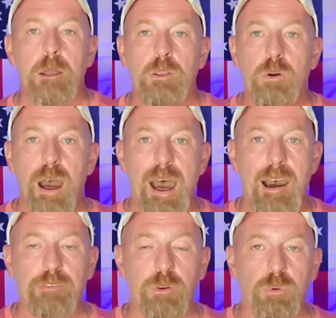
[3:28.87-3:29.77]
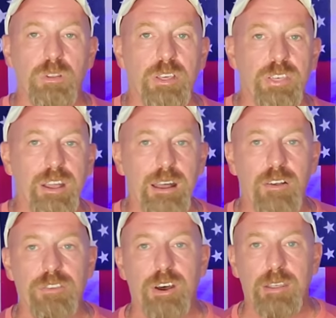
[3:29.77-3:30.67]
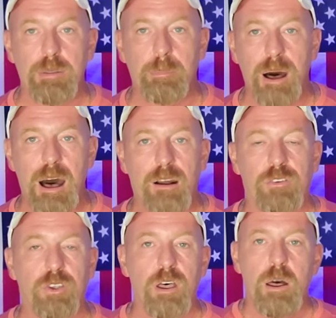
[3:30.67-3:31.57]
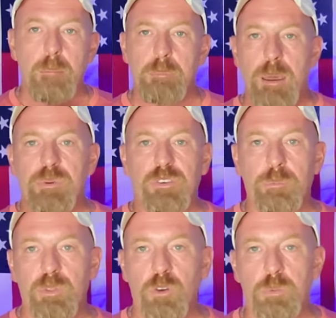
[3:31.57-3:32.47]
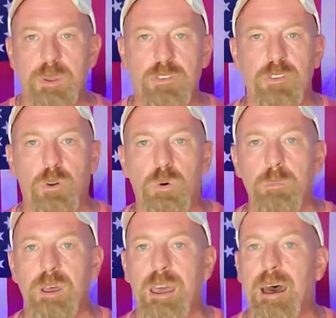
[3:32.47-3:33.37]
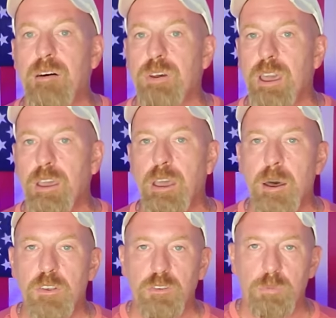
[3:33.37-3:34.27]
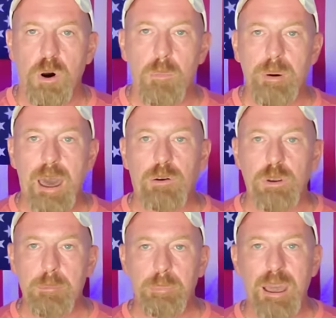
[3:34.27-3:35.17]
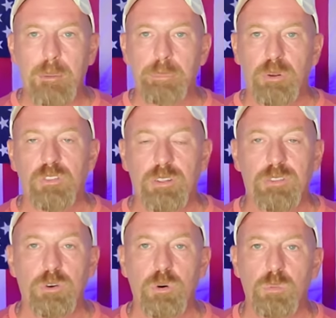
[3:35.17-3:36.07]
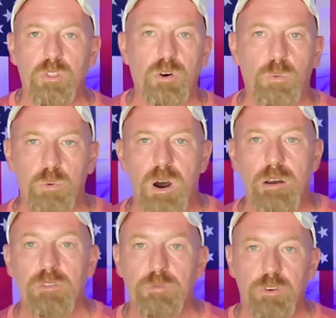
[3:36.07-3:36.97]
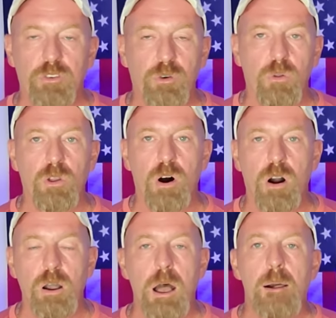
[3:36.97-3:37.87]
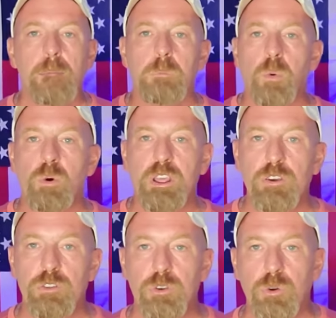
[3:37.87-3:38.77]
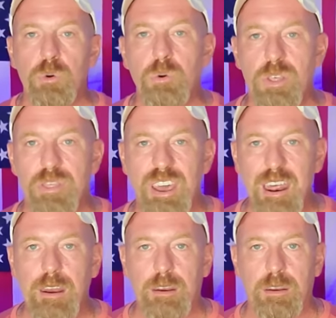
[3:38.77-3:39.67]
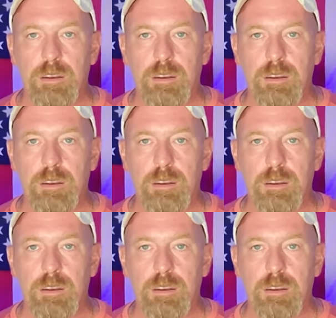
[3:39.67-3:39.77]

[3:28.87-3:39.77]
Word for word: You have to really think outside the box. Maybe some of those pieces of equipment have a small battery bank built into them where they'll run for so long. But what do you do then?